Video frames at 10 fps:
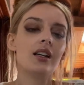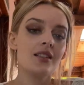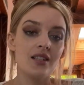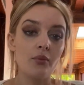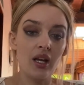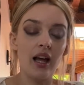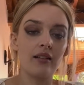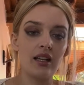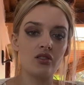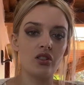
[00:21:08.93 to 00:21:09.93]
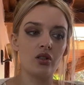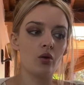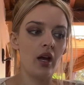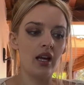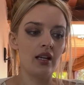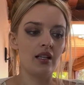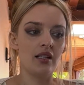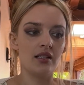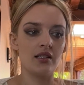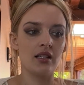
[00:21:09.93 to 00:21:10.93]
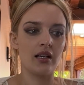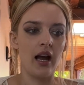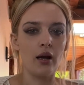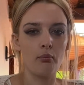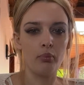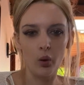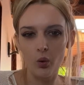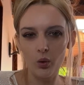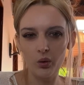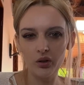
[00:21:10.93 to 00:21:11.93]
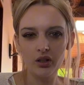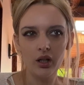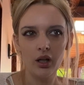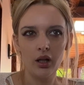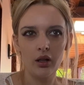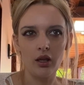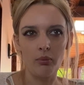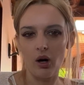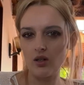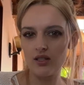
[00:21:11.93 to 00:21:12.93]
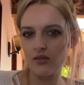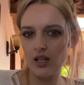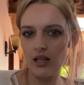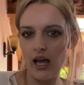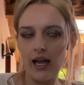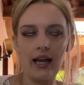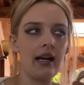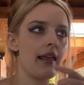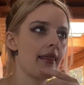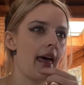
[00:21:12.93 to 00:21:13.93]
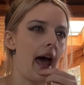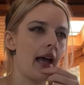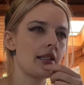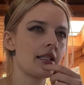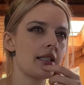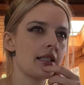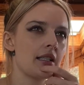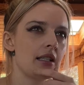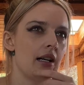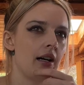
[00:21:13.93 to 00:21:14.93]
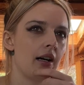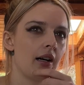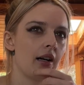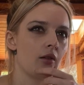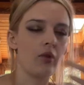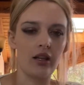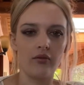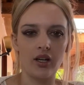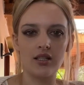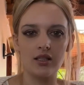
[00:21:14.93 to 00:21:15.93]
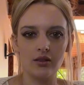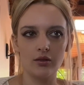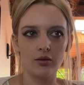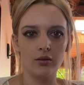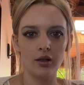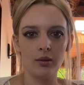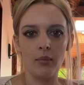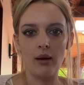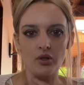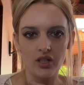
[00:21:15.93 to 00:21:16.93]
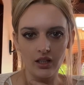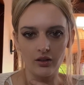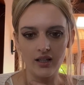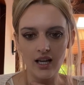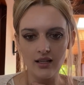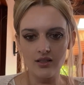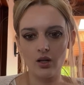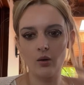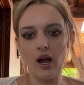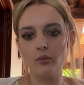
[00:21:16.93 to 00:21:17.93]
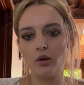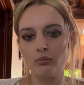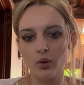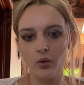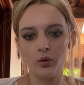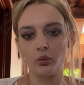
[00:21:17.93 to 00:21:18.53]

Something I like to do is kind of bold the parts of the line that are relevant to my particular case. So I would bold